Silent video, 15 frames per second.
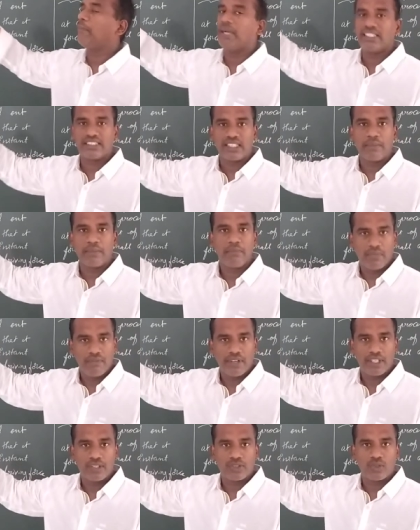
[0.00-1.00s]
by step
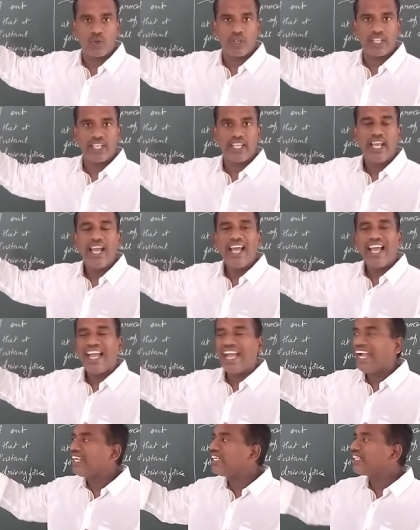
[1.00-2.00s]
very slowly,
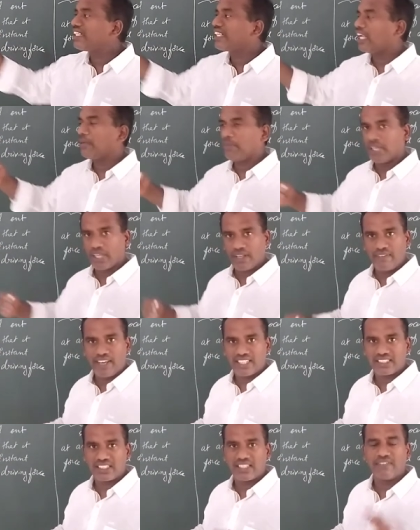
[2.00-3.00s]
and it can be
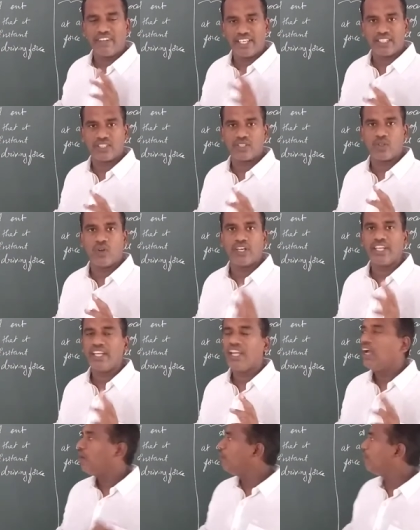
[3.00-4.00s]
reversed very slowly.
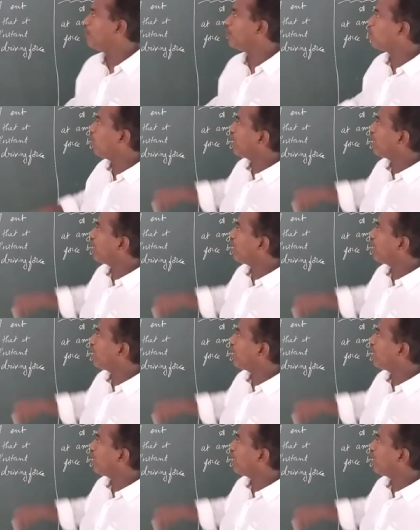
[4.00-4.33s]
We call